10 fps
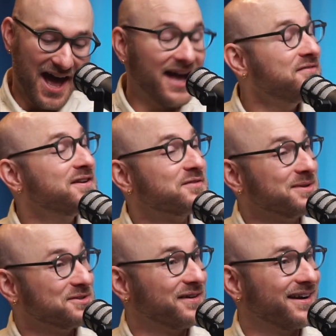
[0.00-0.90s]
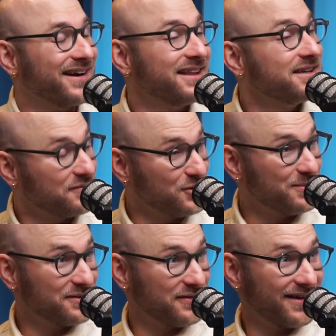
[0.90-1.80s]
I've never been to Fire Island. Have you
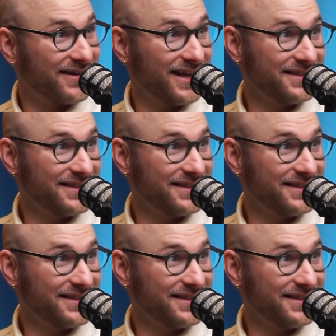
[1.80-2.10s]
been to Fire Island?